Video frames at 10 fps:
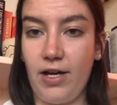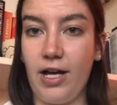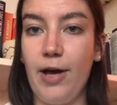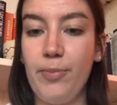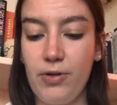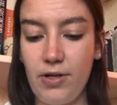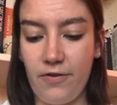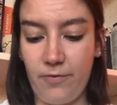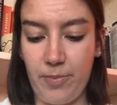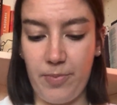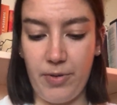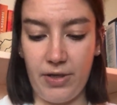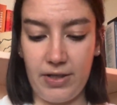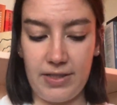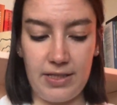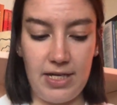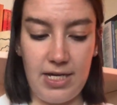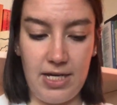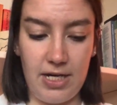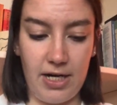a couple of books
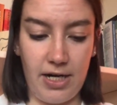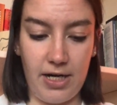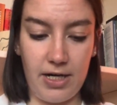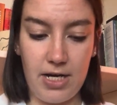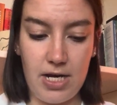here